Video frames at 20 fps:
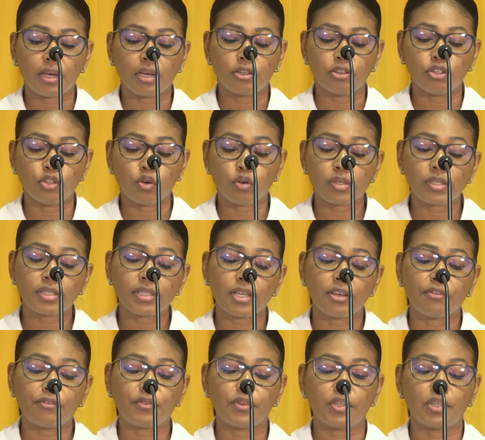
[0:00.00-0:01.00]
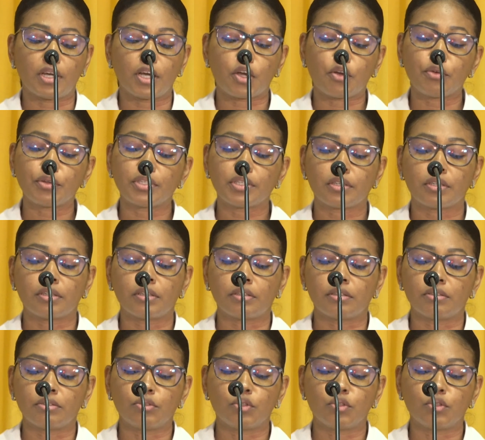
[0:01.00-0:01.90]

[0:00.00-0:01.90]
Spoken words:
and your safety are critical